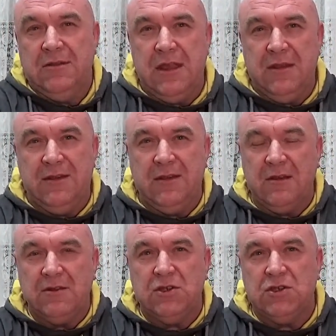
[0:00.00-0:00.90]

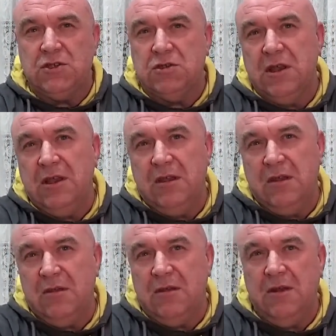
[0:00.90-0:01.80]
there's
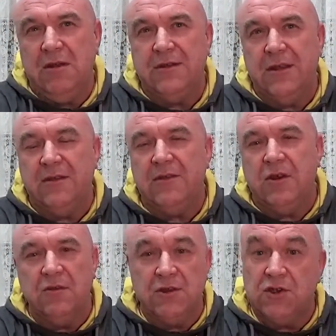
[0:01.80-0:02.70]
a
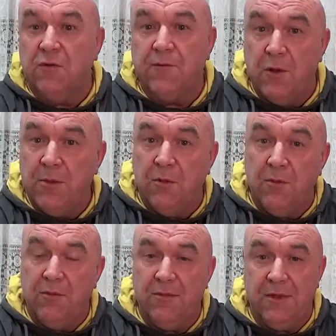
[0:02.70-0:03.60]
ton of stuff coming
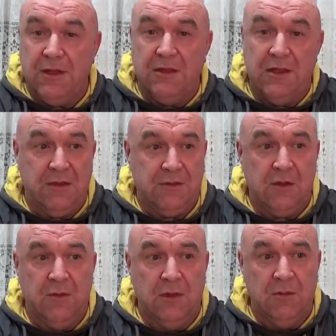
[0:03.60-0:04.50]
up in the
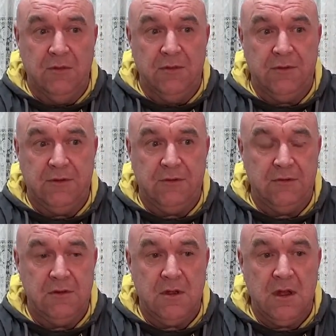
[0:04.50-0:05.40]
next couple of months.